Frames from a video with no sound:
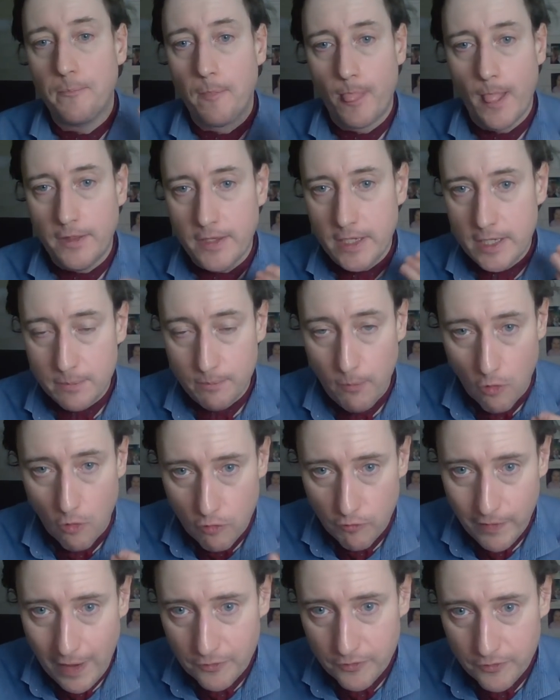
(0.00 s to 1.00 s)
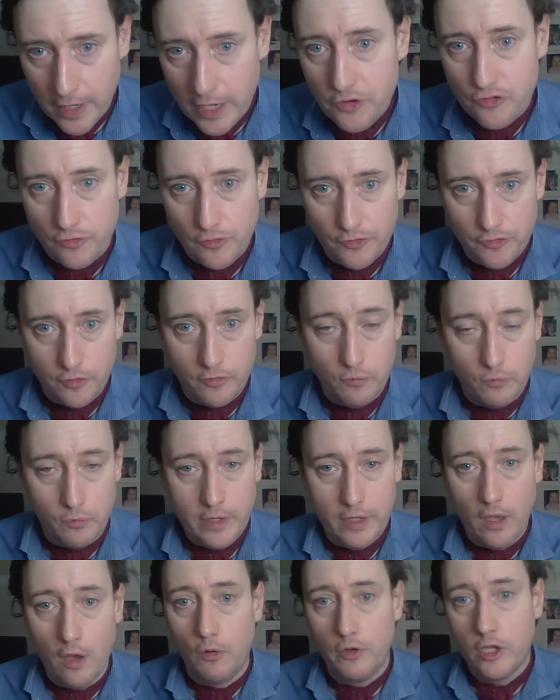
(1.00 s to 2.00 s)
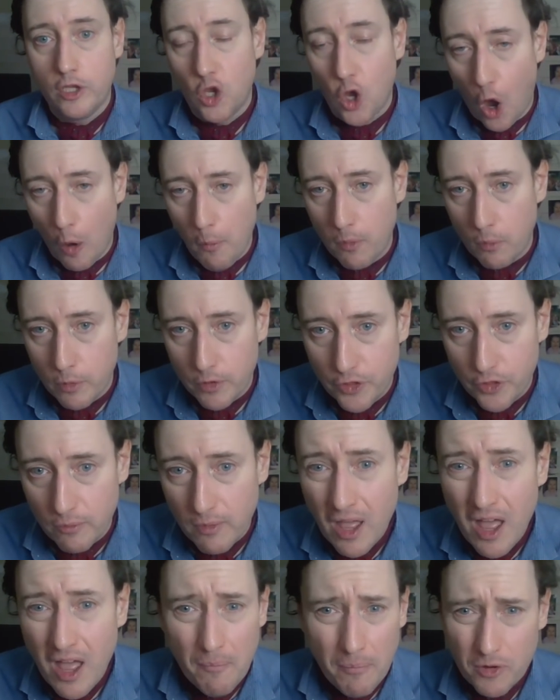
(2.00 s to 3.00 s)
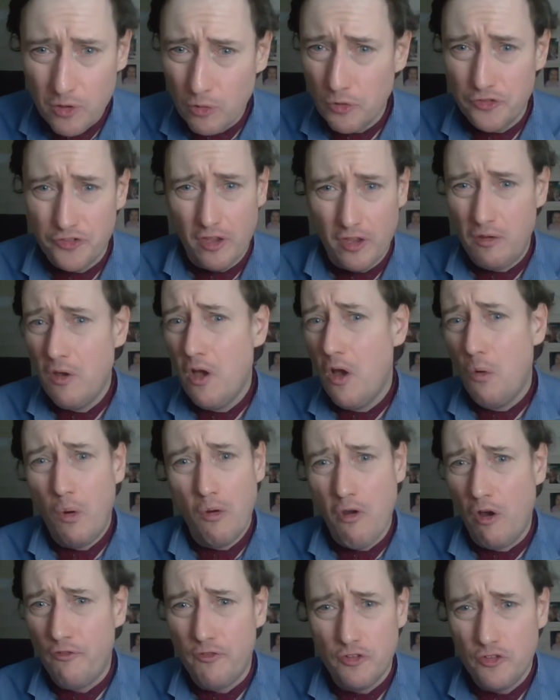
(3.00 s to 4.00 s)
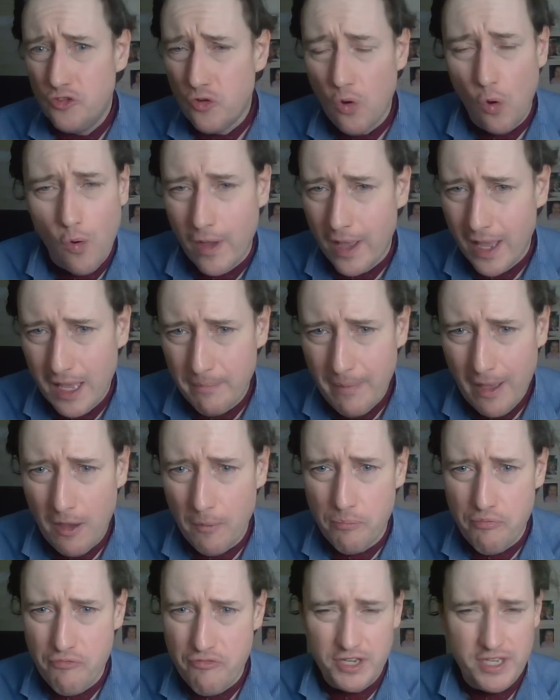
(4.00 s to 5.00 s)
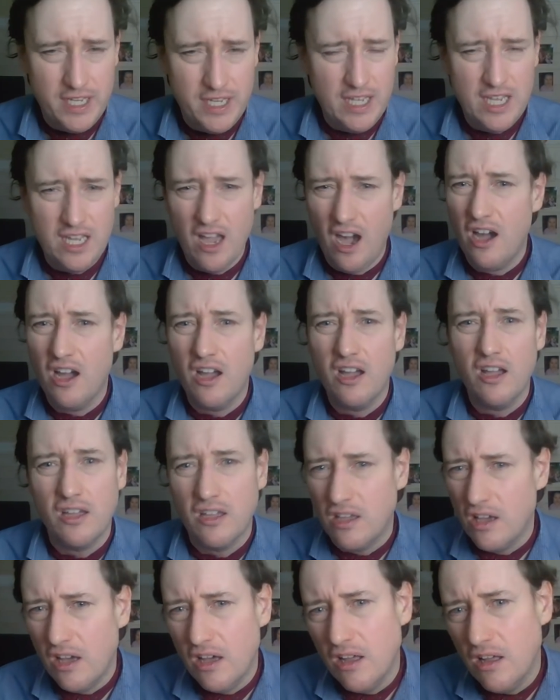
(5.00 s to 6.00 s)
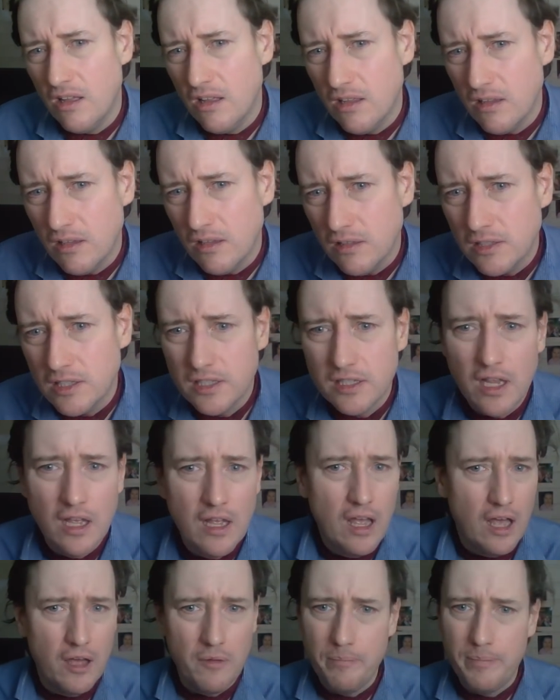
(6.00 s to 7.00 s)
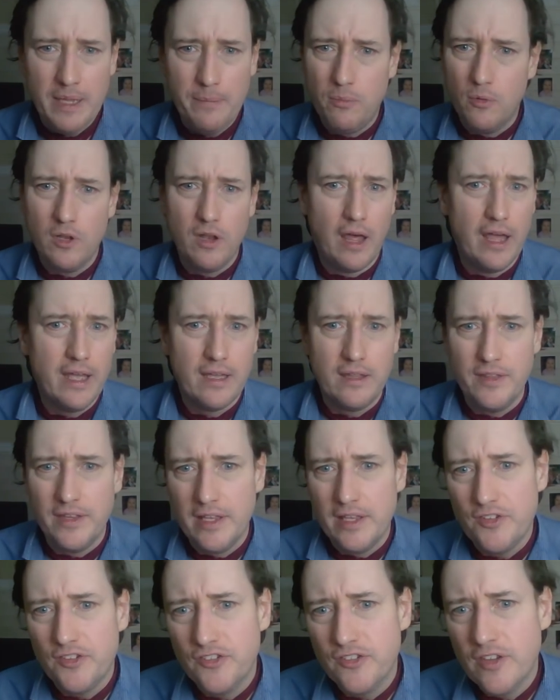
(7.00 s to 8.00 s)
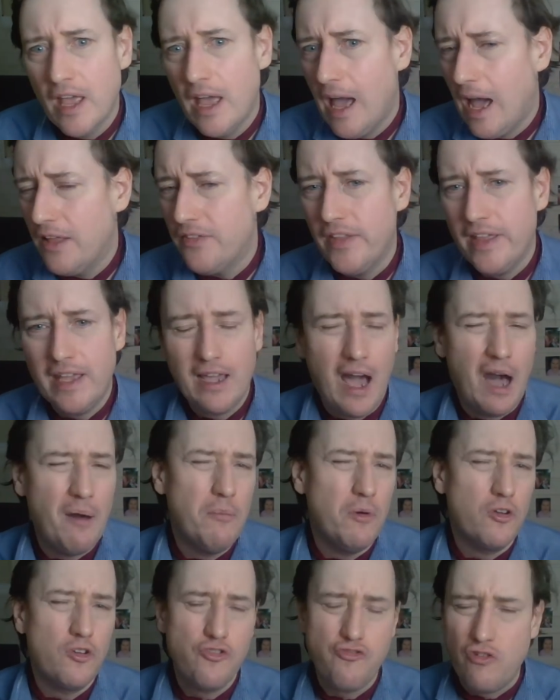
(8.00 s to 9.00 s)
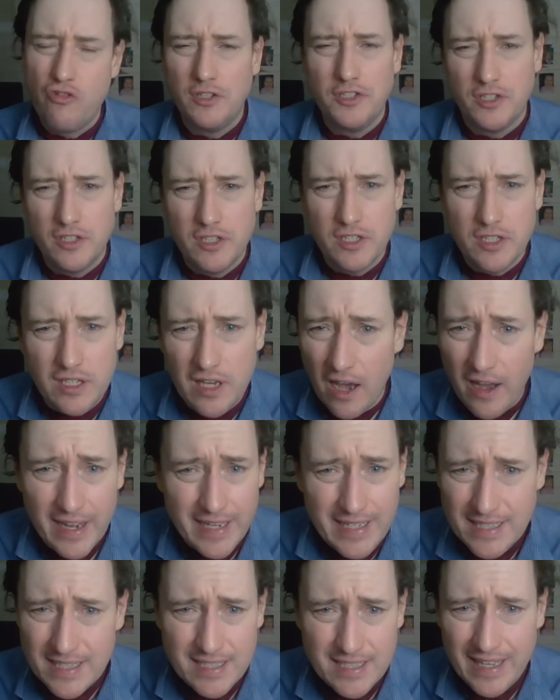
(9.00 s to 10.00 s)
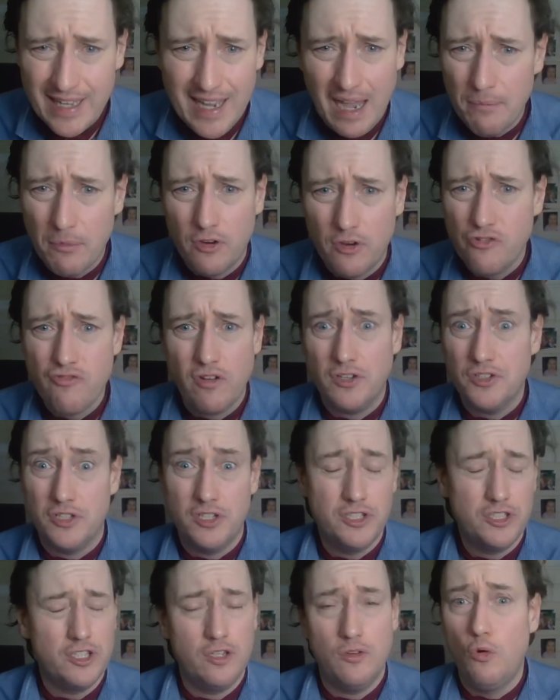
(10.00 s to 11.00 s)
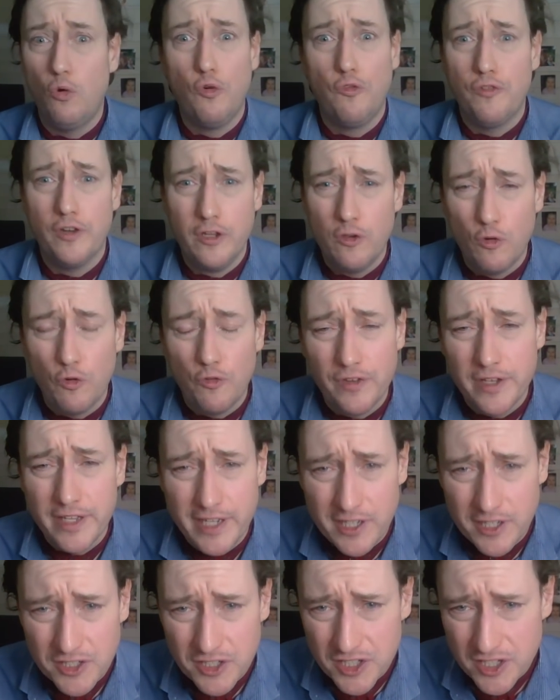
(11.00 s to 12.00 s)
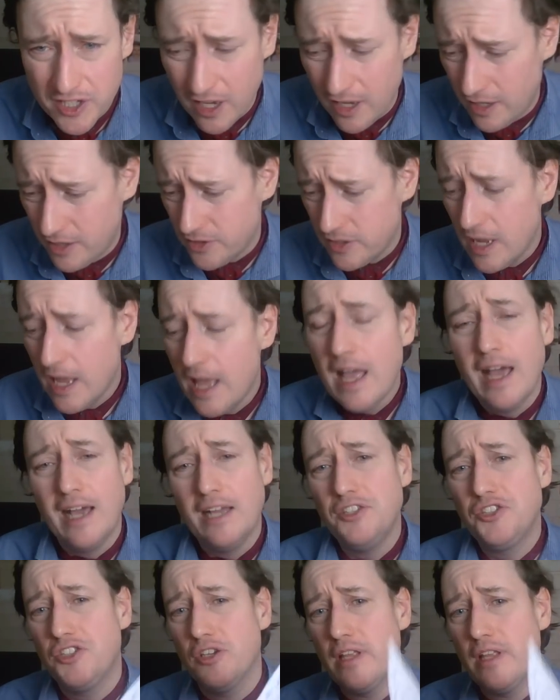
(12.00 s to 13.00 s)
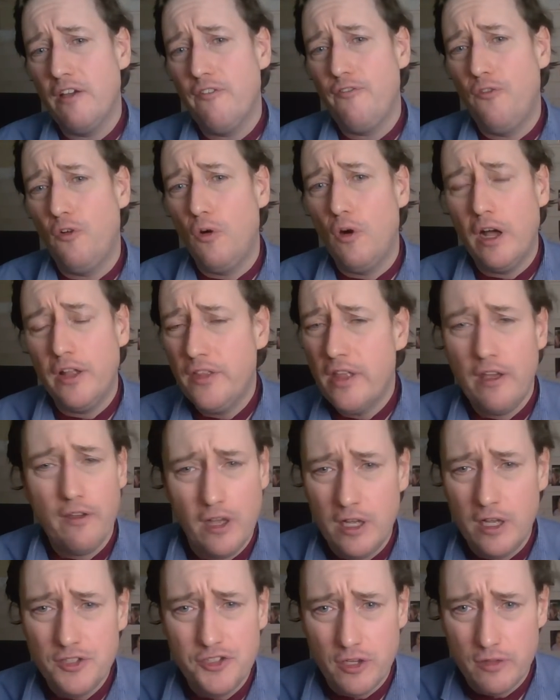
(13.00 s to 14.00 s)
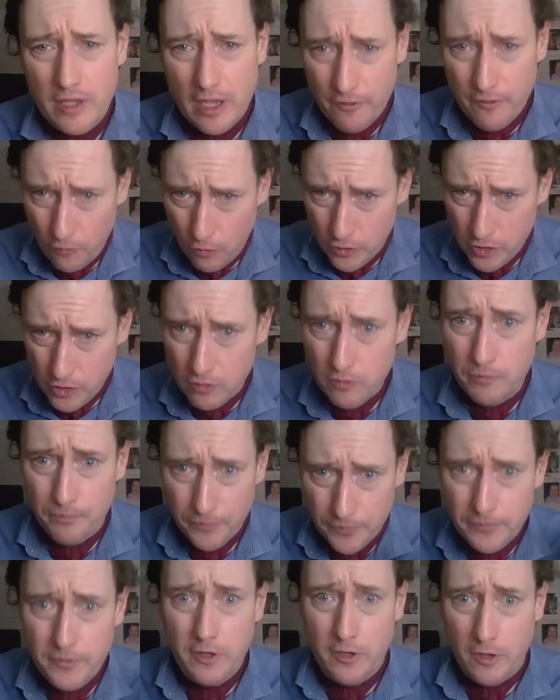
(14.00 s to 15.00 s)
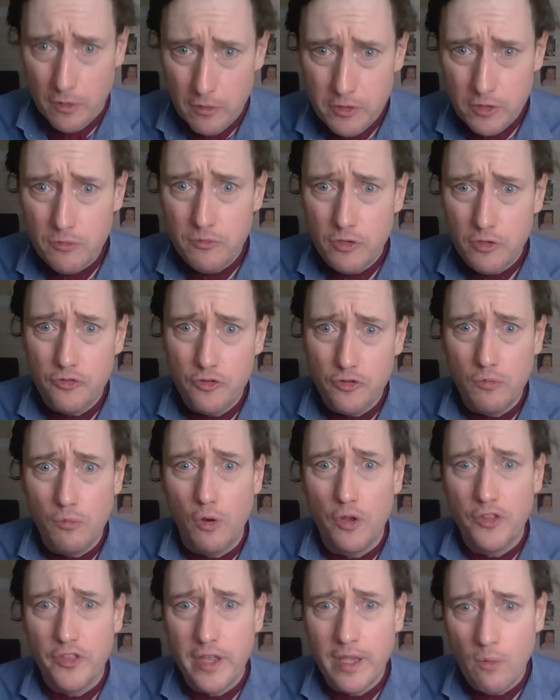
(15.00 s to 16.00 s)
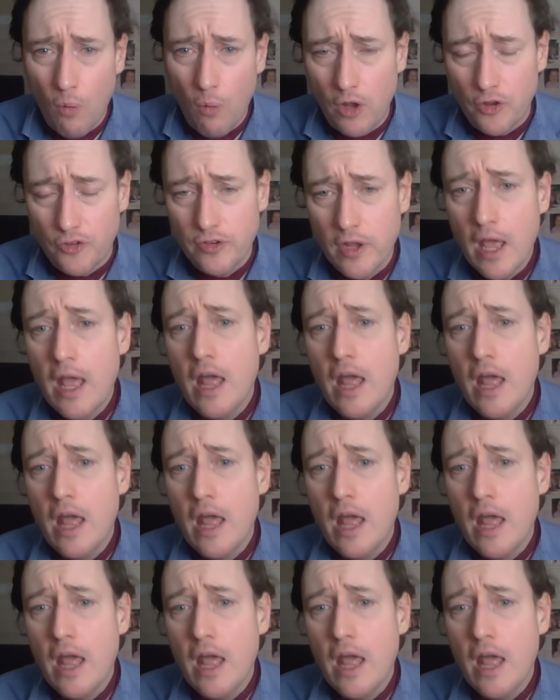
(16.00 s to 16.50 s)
these moral foundations that we hold in common with them, but also we're often talking about pretty young girls and people like this, and they come across as nice, they come across as so awfully concerned, and so therefore you do what they want.